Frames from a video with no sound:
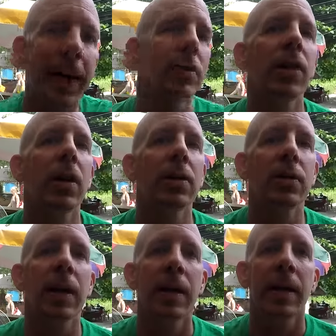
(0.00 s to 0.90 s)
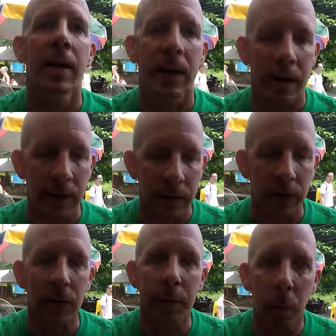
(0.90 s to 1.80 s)
Patreons
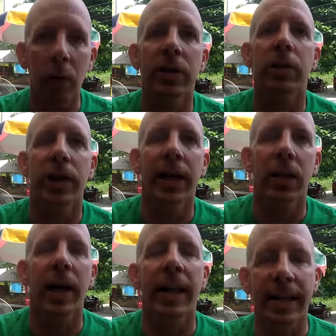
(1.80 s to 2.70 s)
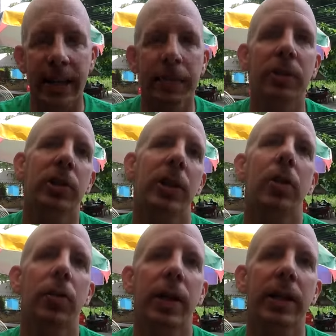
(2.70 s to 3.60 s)
support the channel and keep the
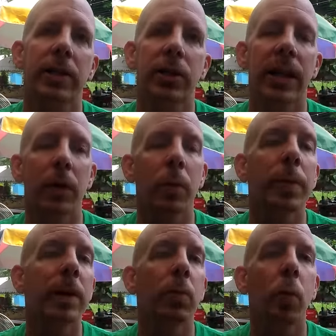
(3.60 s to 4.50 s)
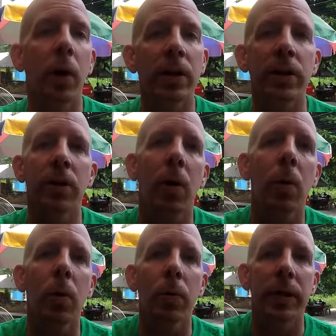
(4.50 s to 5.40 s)
channel running. The channel will be 1 year
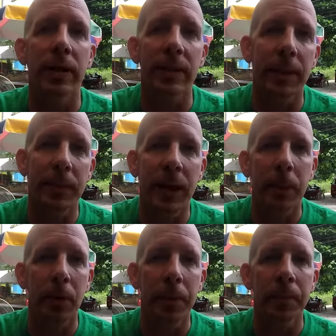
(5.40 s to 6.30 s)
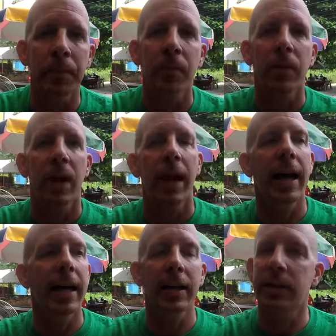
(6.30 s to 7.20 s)
old in September,
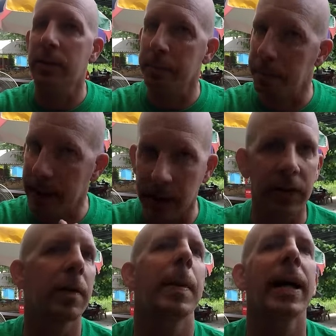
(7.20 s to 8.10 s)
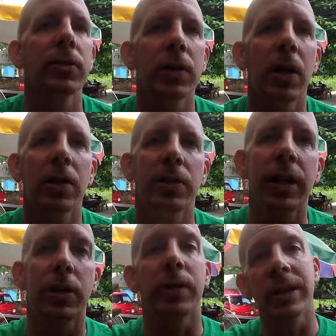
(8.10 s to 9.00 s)
and it's because of the Patreons
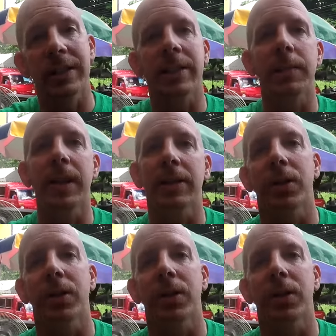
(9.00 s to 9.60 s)
that you get to see me.